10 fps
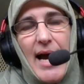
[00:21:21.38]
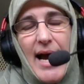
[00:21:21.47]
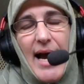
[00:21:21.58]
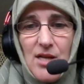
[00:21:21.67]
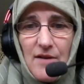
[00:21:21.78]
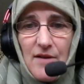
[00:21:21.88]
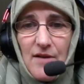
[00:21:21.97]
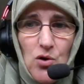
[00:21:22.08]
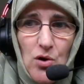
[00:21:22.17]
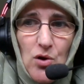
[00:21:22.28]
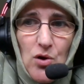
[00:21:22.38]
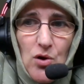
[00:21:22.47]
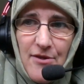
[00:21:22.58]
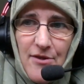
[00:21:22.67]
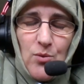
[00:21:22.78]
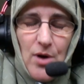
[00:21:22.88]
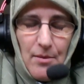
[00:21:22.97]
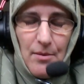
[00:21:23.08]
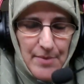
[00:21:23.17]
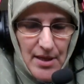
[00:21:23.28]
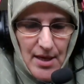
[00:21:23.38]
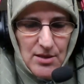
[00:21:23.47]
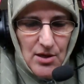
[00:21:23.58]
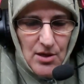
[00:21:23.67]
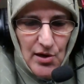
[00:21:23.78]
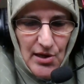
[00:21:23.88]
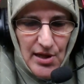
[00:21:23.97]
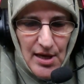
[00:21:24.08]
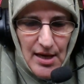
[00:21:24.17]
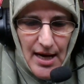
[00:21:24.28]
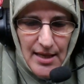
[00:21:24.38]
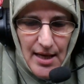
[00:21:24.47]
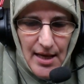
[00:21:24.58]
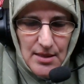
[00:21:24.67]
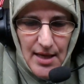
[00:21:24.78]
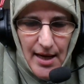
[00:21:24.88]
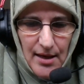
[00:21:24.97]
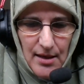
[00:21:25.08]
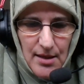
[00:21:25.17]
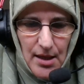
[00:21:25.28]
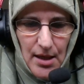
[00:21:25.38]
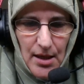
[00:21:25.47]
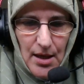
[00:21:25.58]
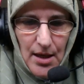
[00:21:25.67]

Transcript: As I've talked, I've thought, well, maybe there's a third thing, and that's that the